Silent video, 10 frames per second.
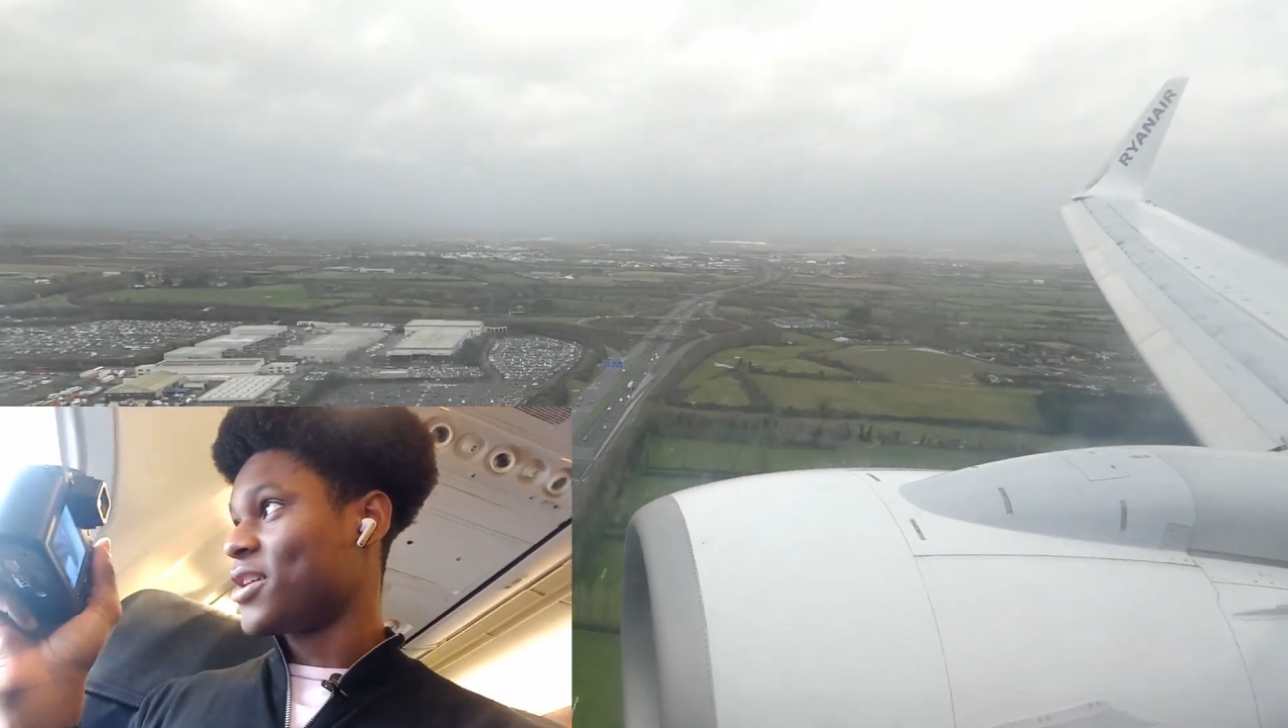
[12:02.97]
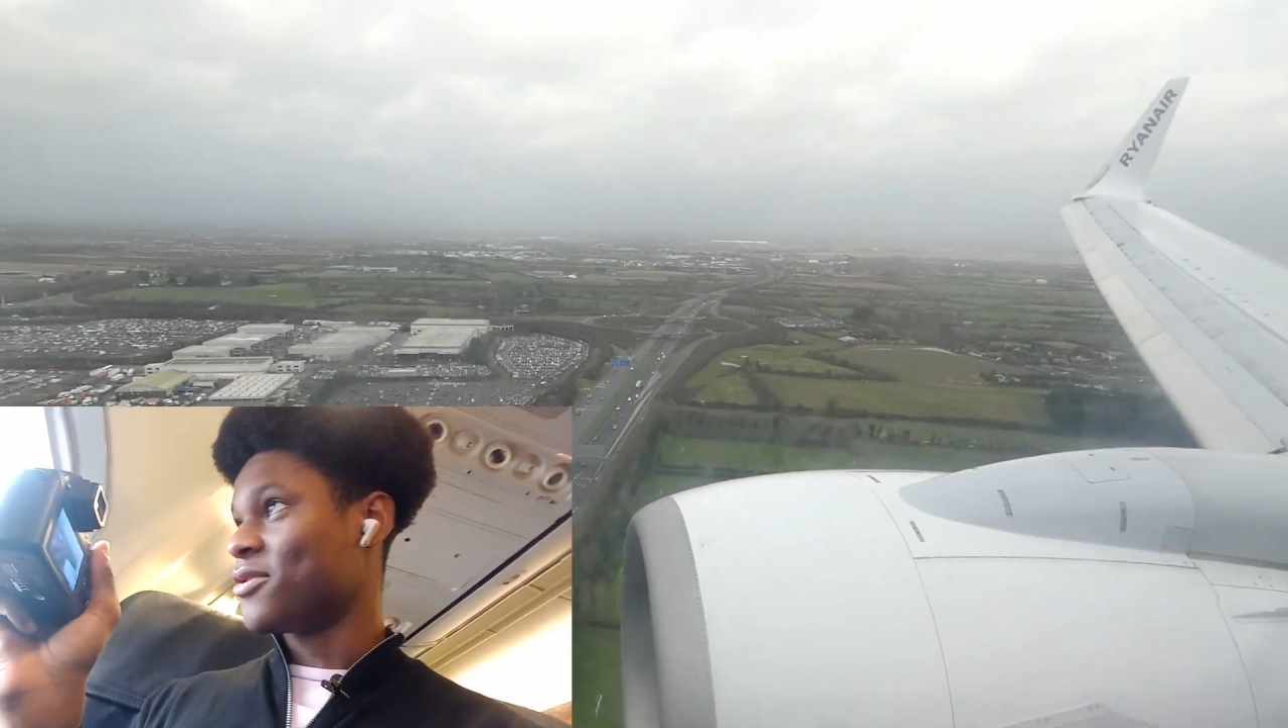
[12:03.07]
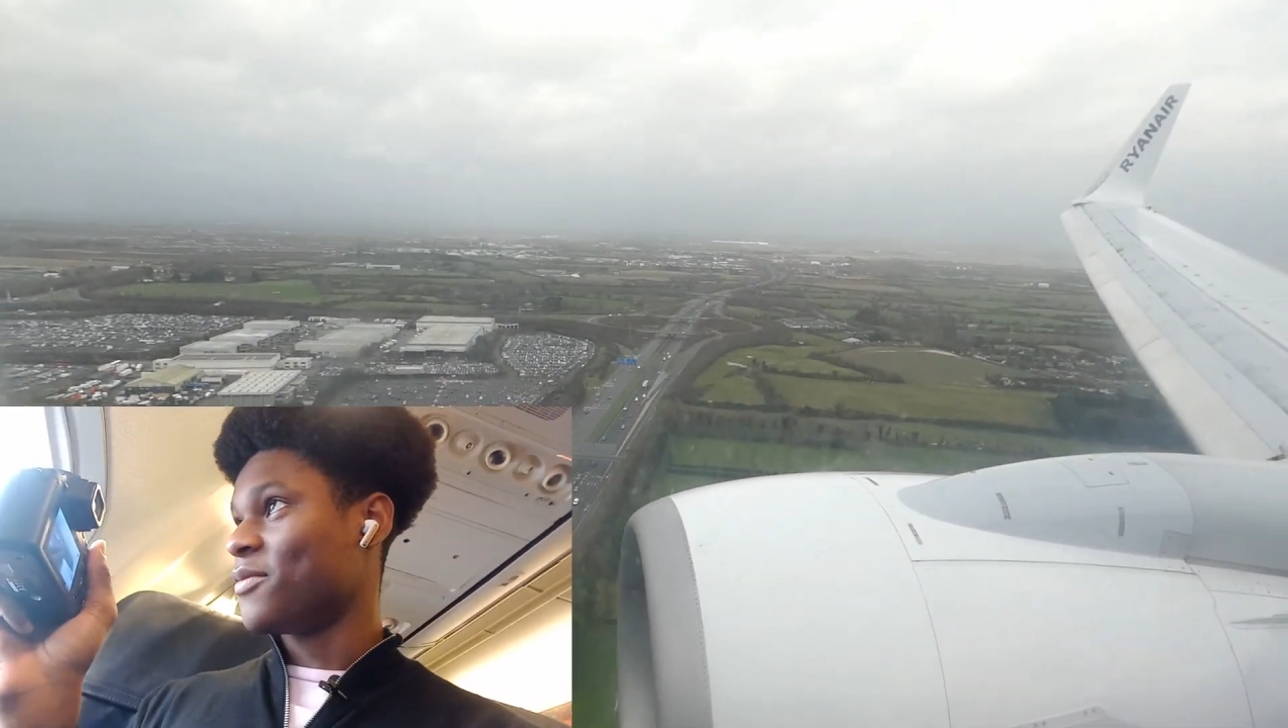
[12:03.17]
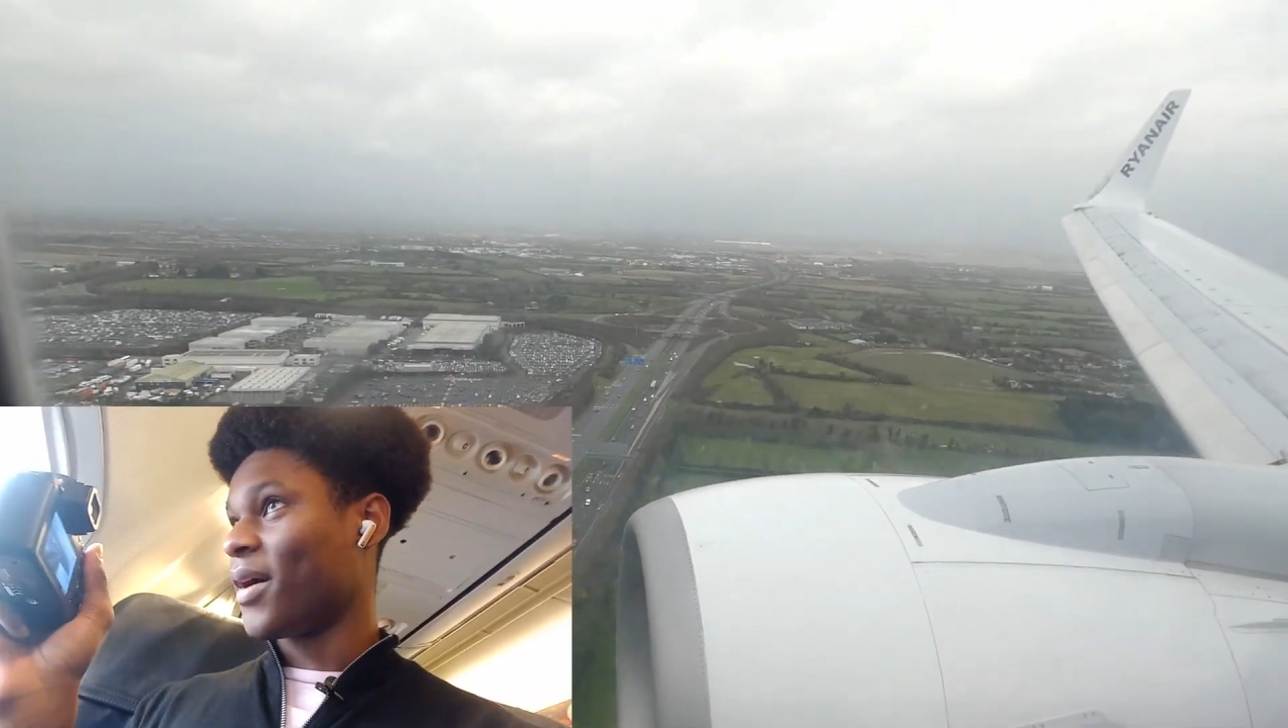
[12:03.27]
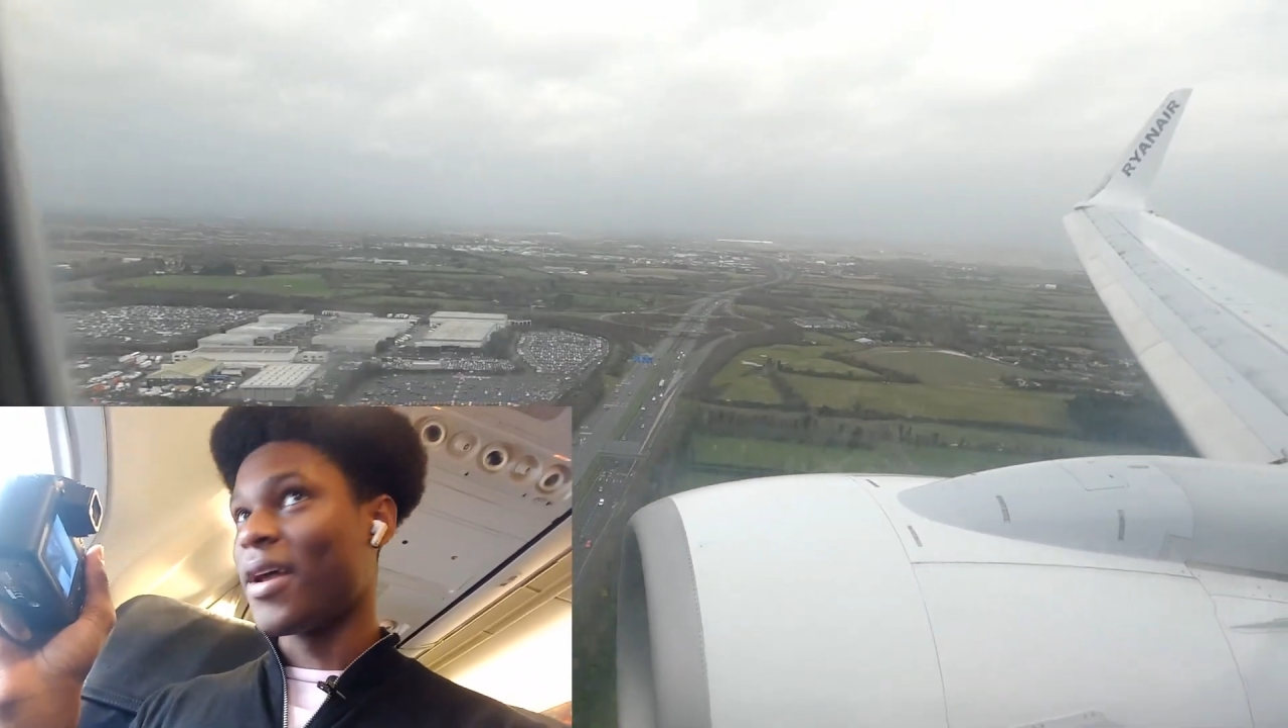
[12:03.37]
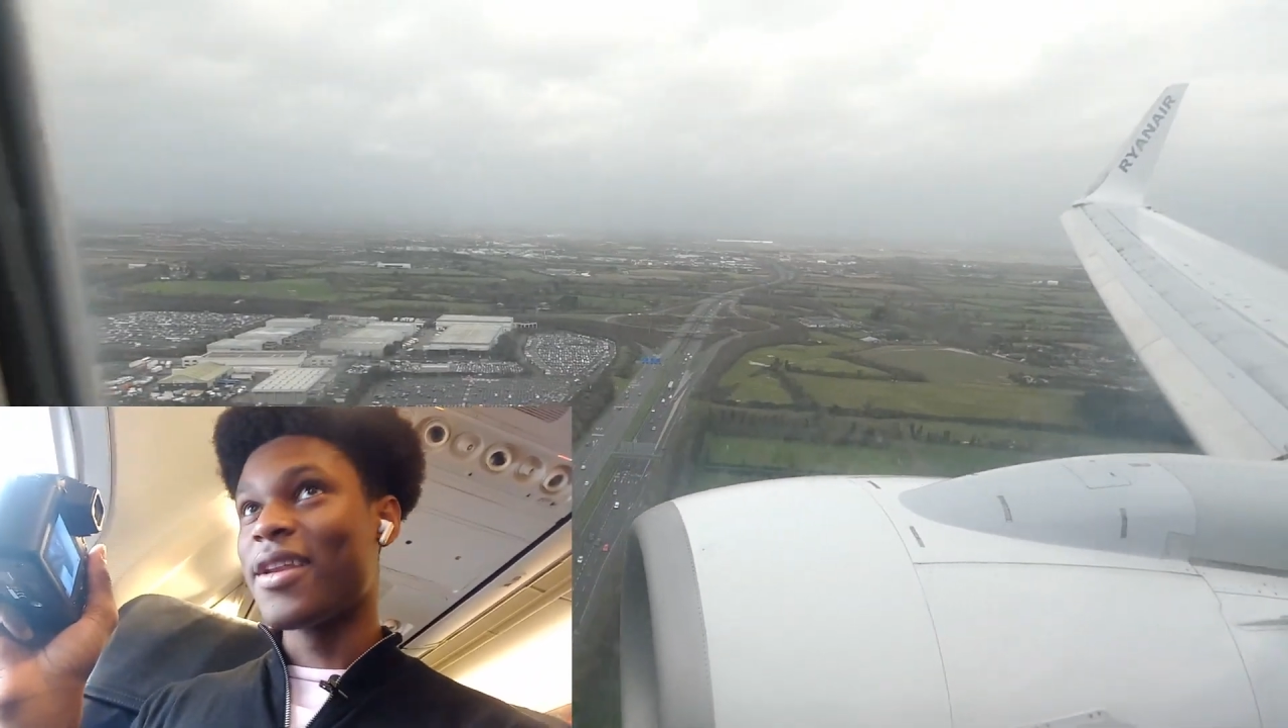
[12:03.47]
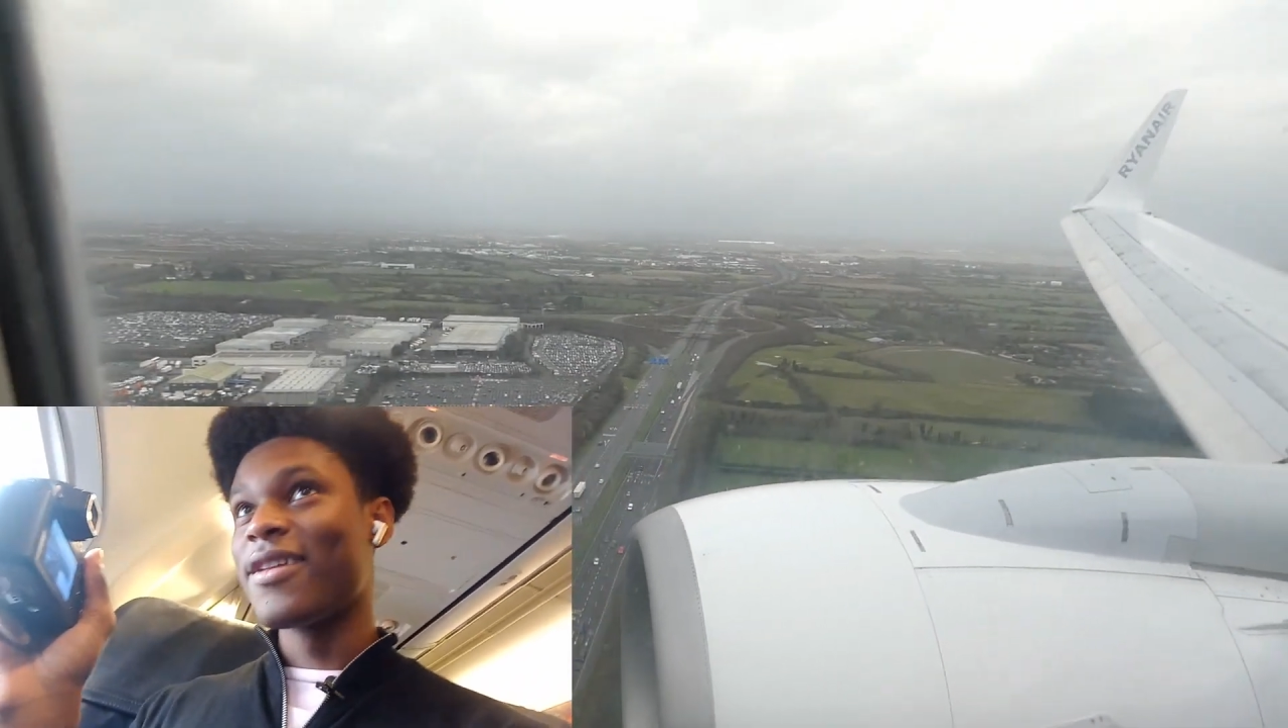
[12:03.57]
do, but